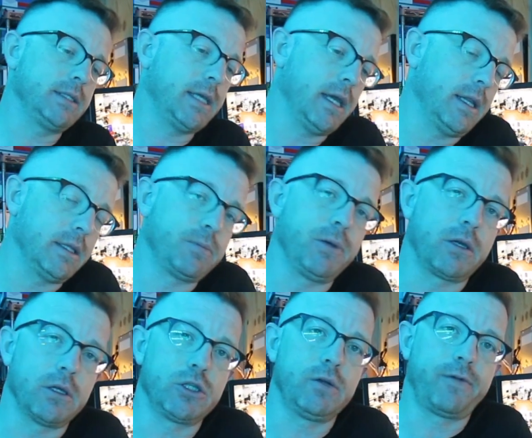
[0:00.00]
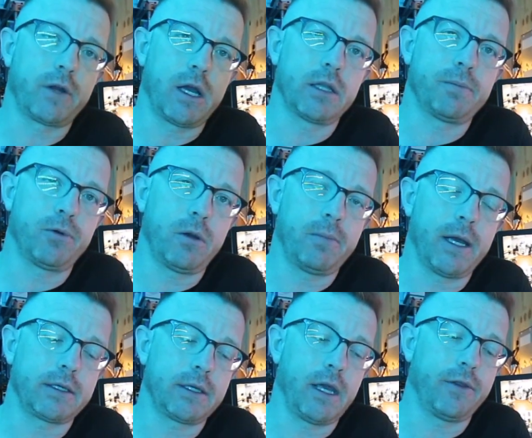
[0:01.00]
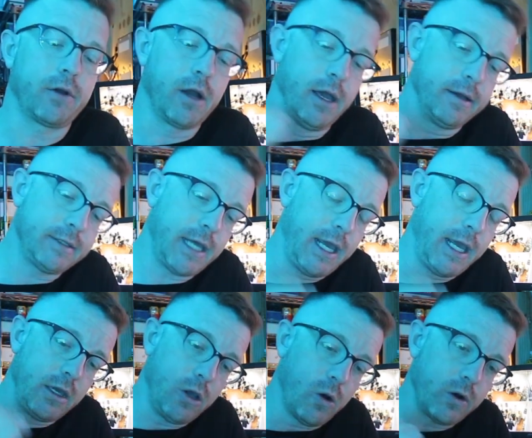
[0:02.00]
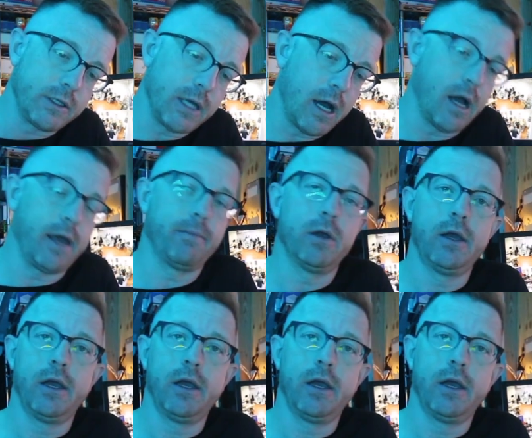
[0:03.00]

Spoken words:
of 10 it's because you forgot to put it back together. Take your time.